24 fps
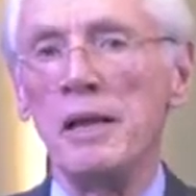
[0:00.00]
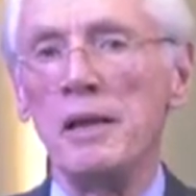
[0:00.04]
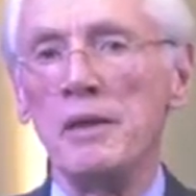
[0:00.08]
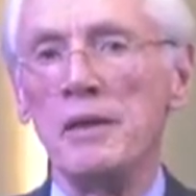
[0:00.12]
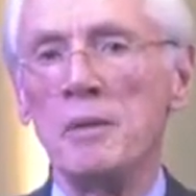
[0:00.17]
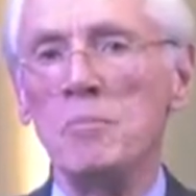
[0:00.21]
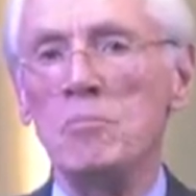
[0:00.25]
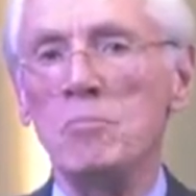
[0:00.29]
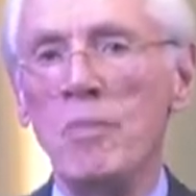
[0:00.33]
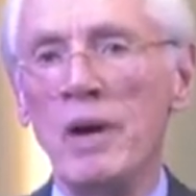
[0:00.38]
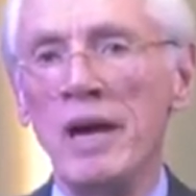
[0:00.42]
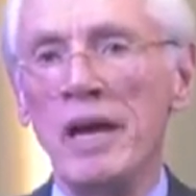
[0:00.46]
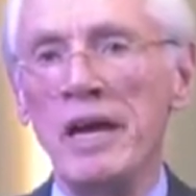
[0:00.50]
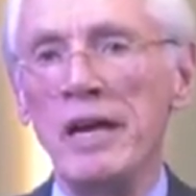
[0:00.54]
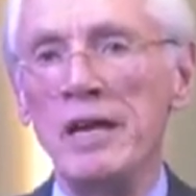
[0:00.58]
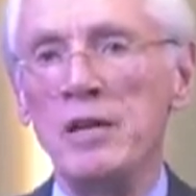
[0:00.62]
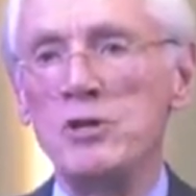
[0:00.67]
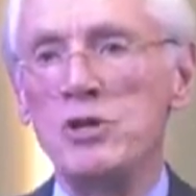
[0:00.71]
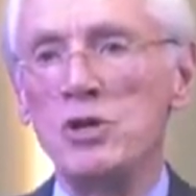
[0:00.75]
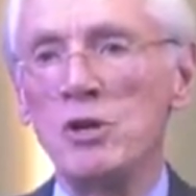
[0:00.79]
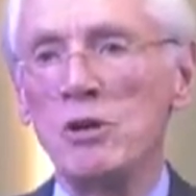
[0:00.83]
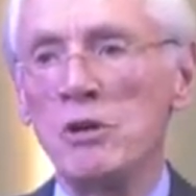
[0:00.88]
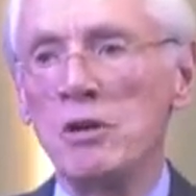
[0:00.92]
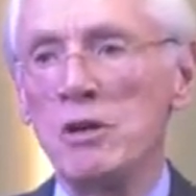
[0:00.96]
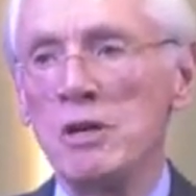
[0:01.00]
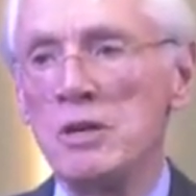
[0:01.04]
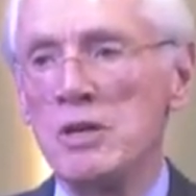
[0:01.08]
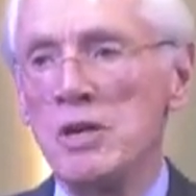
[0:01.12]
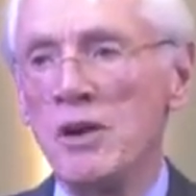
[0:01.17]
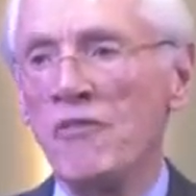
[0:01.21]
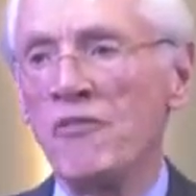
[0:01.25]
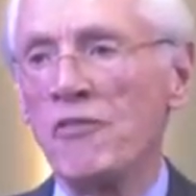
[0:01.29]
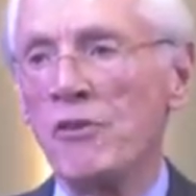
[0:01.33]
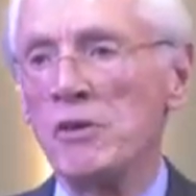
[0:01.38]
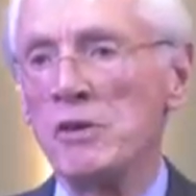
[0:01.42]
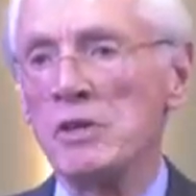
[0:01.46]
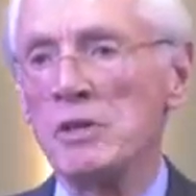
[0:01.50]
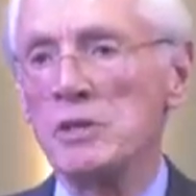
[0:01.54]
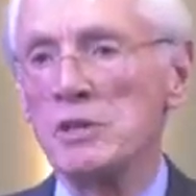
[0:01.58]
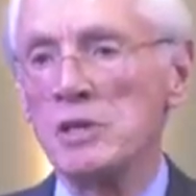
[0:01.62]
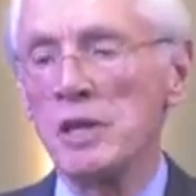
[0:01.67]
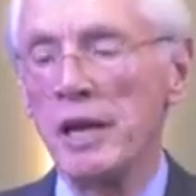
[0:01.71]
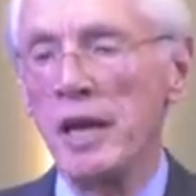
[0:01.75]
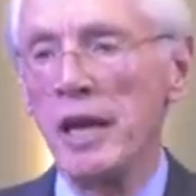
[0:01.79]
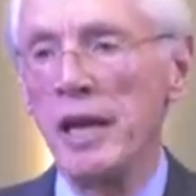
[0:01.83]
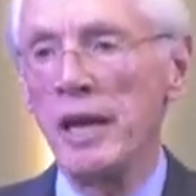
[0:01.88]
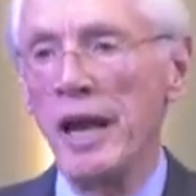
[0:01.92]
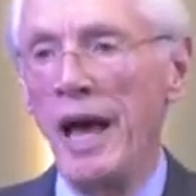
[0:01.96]
the major difference
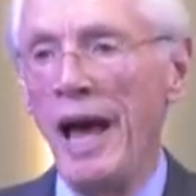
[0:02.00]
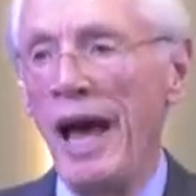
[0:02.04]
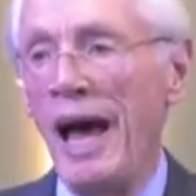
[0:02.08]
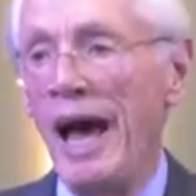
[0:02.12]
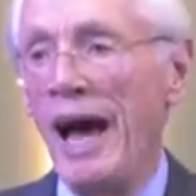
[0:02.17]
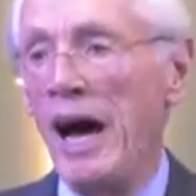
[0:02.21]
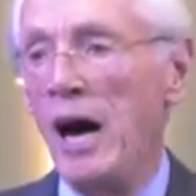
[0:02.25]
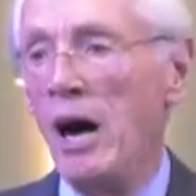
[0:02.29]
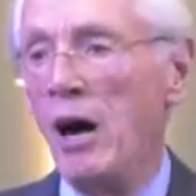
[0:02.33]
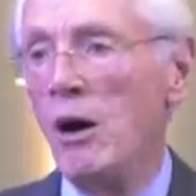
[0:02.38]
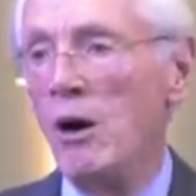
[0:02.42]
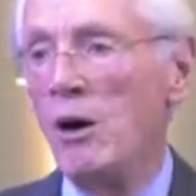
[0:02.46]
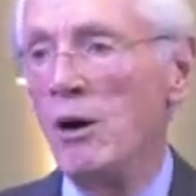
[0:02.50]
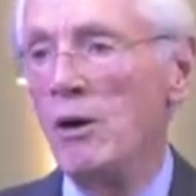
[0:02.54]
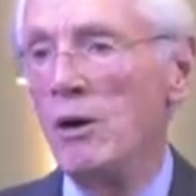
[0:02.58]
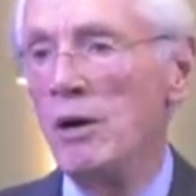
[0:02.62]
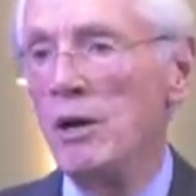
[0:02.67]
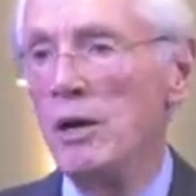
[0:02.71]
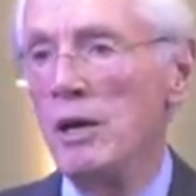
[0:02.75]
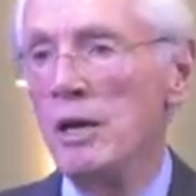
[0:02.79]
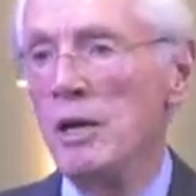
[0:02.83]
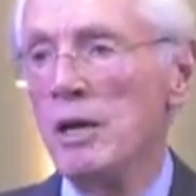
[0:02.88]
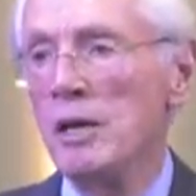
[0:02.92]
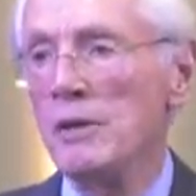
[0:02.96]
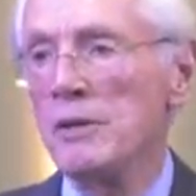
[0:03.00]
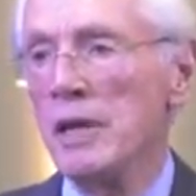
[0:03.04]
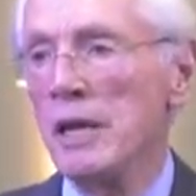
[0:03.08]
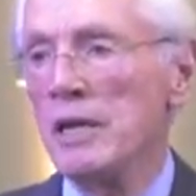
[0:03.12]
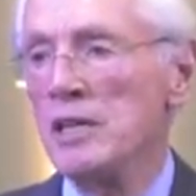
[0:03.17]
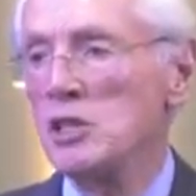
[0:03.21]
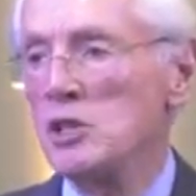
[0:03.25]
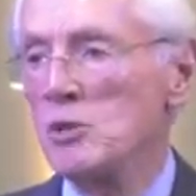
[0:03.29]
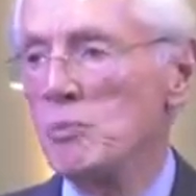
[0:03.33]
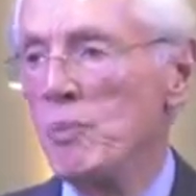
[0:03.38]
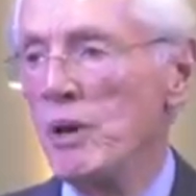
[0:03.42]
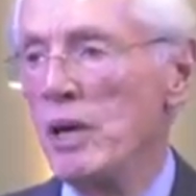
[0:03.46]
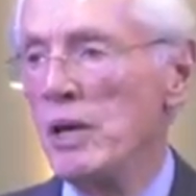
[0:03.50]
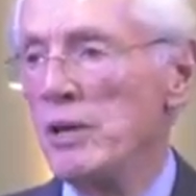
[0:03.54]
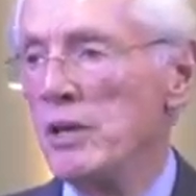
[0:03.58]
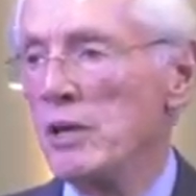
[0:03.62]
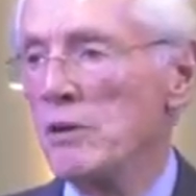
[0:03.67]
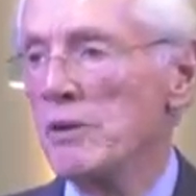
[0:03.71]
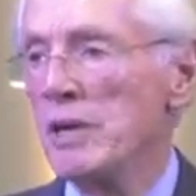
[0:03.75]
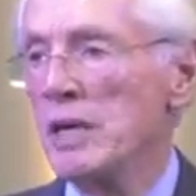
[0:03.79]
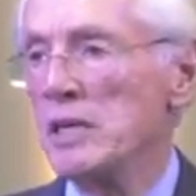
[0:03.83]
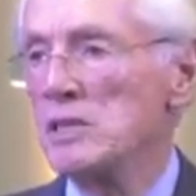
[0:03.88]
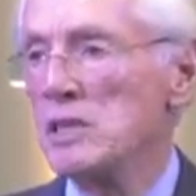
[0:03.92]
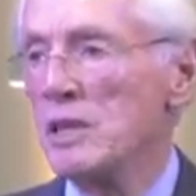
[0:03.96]
in how they spend
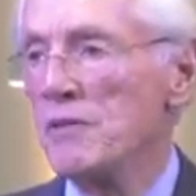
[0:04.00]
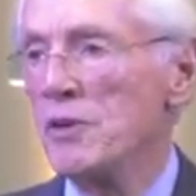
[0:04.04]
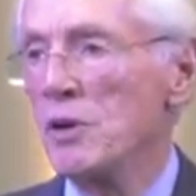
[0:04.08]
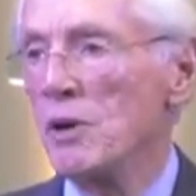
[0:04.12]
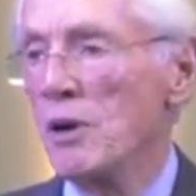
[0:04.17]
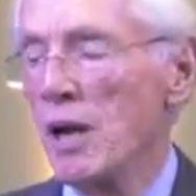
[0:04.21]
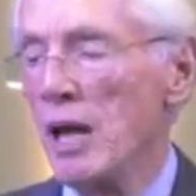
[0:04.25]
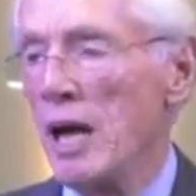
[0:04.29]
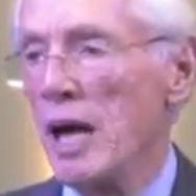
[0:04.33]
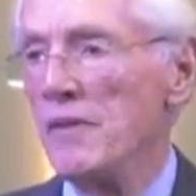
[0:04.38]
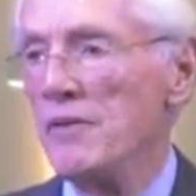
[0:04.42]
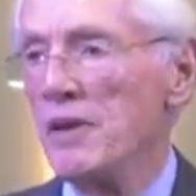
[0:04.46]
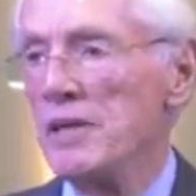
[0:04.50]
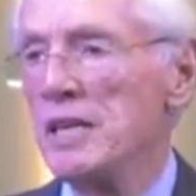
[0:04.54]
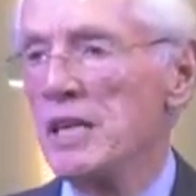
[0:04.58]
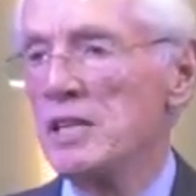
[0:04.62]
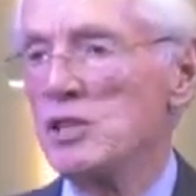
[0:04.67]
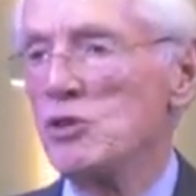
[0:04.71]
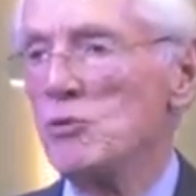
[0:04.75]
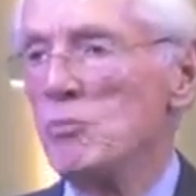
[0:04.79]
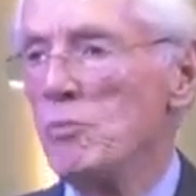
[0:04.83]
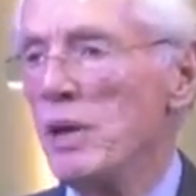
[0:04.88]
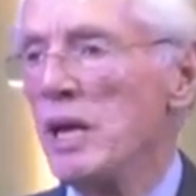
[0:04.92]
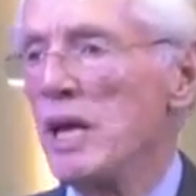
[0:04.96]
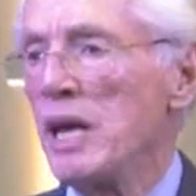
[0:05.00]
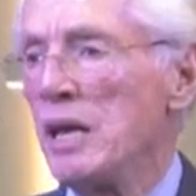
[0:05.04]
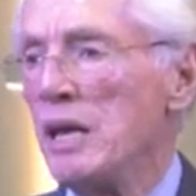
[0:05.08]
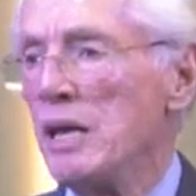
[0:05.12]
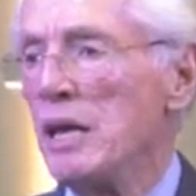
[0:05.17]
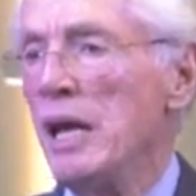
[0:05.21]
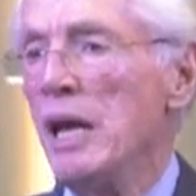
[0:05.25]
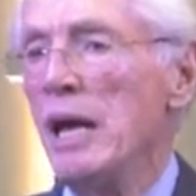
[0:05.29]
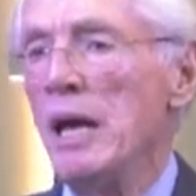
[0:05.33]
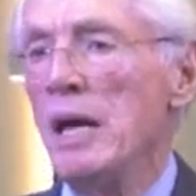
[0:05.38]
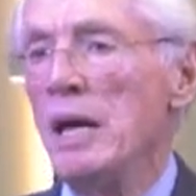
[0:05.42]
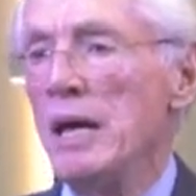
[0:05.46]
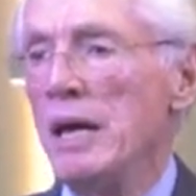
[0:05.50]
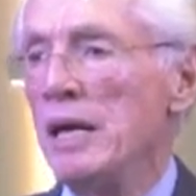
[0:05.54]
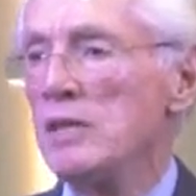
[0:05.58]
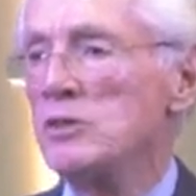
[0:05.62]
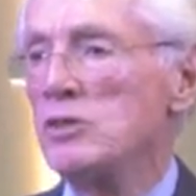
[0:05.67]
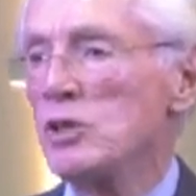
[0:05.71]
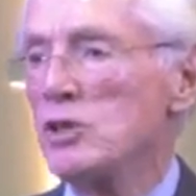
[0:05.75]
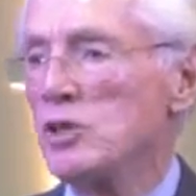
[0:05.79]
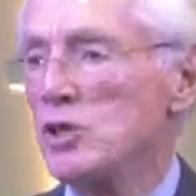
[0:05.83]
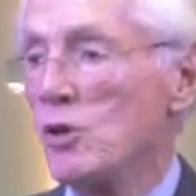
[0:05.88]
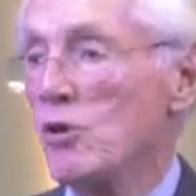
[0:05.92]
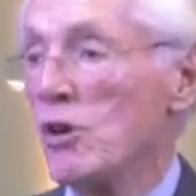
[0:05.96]
the rest of your life. It doesn't mean
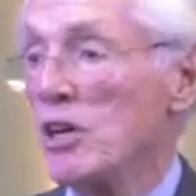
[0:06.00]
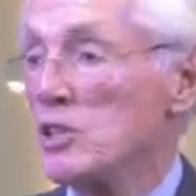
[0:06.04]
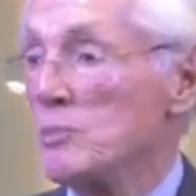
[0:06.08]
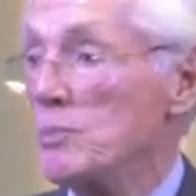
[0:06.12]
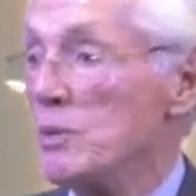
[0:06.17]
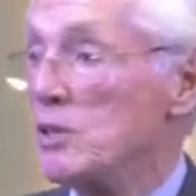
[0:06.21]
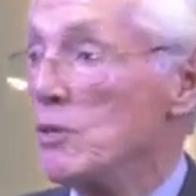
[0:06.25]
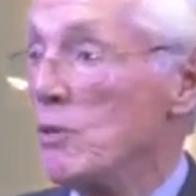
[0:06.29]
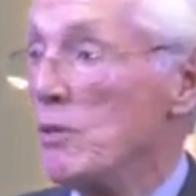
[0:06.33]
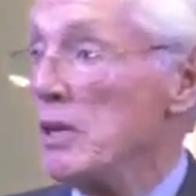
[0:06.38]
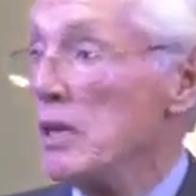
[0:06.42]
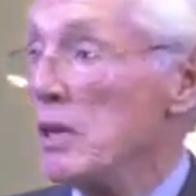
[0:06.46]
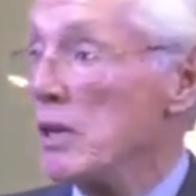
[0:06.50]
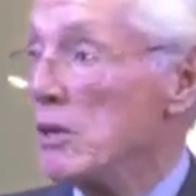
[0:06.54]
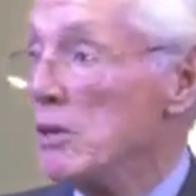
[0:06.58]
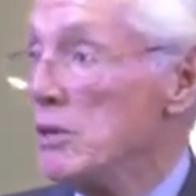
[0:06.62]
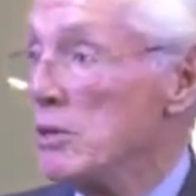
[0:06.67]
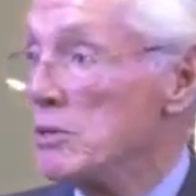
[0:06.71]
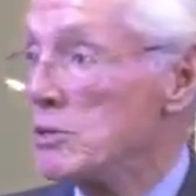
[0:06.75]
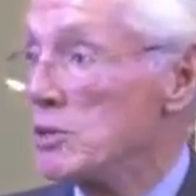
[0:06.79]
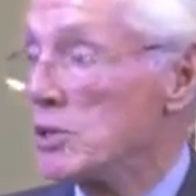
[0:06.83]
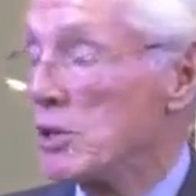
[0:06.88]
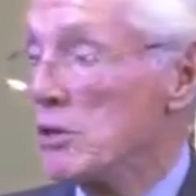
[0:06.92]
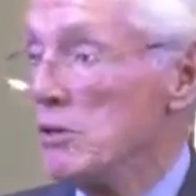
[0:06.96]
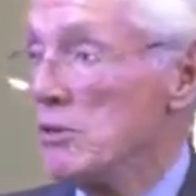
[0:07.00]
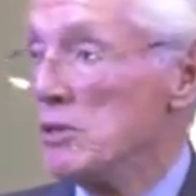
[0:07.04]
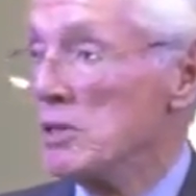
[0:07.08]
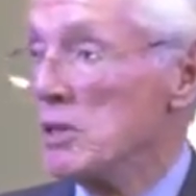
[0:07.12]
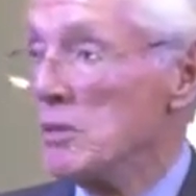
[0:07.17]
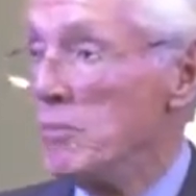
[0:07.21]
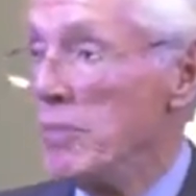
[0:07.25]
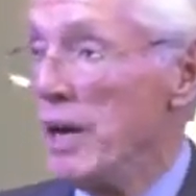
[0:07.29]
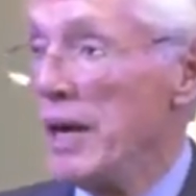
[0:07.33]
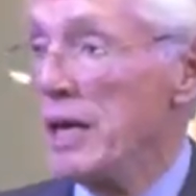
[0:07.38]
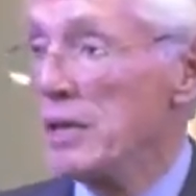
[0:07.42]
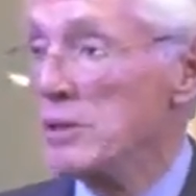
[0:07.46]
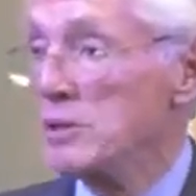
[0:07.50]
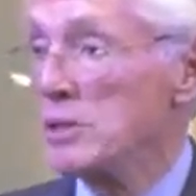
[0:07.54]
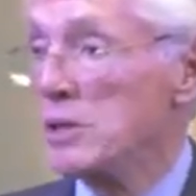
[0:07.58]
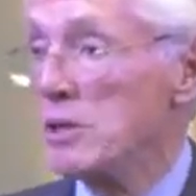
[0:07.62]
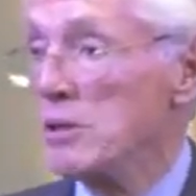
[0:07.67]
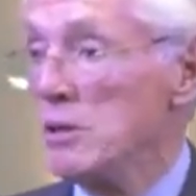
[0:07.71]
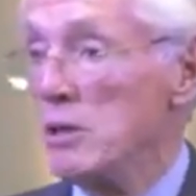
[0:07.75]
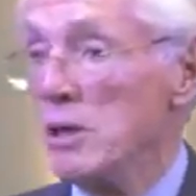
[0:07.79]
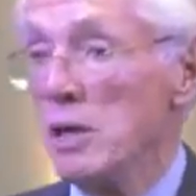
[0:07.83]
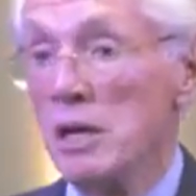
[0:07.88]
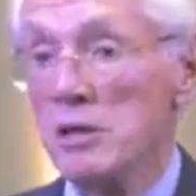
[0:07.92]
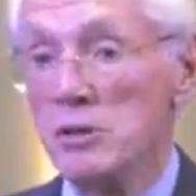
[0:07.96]
it's a choice between a good school and a bad
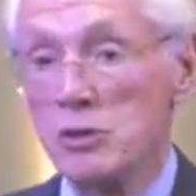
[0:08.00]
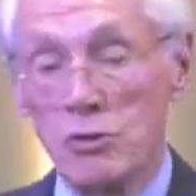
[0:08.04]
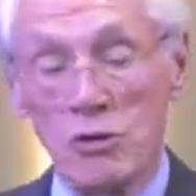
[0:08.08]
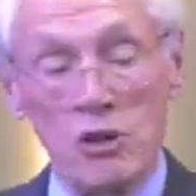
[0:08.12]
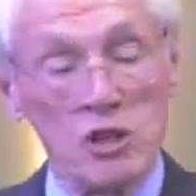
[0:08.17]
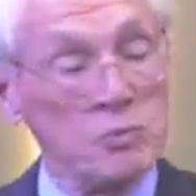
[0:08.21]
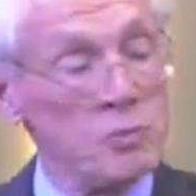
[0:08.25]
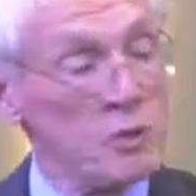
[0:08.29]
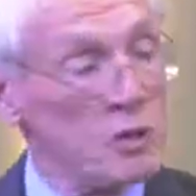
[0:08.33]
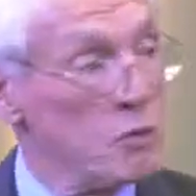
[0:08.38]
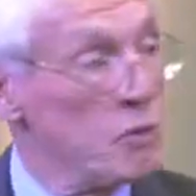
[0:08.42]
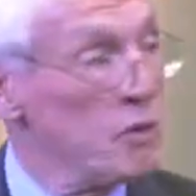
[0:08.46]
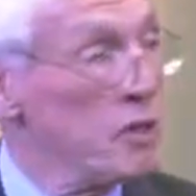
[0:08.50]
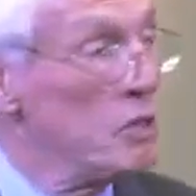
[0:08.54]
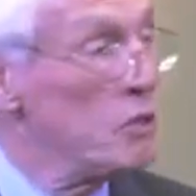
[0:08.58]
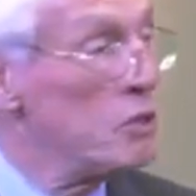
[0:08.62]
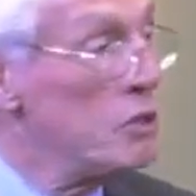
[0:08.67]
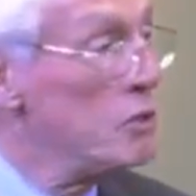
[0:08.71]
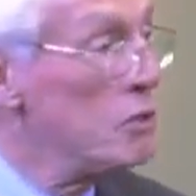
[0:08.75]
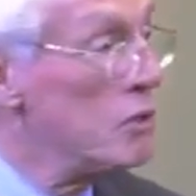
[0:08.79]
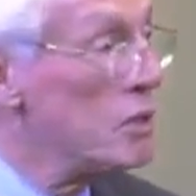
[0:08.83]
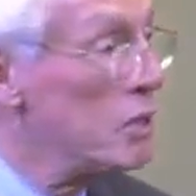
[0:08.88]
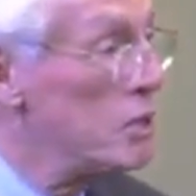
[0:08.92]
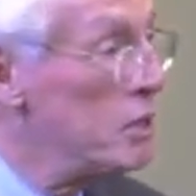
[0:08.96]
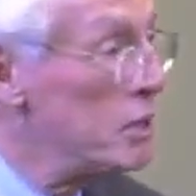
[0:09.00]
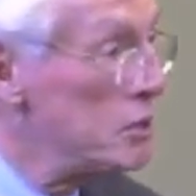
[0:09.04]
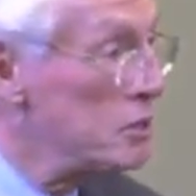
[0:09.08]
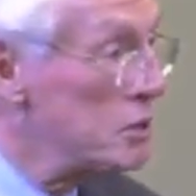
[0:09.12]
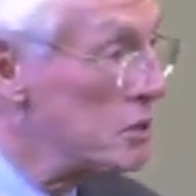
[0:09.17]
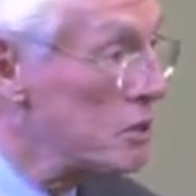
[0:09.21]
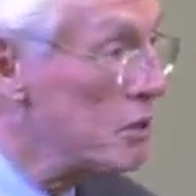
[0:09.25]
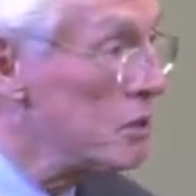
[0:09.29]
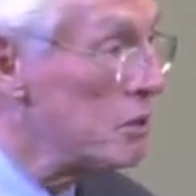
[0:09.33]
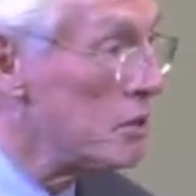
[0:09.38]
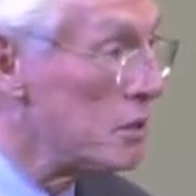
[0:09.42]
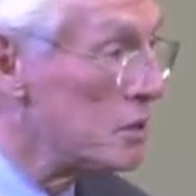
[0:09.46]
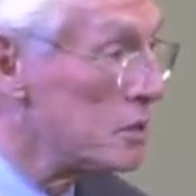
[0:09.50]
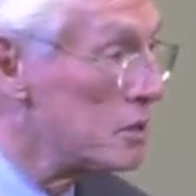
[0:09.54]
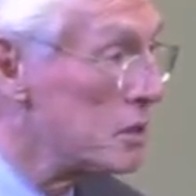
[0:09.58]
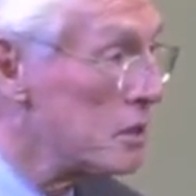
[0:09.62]
school, a choice between two good schools.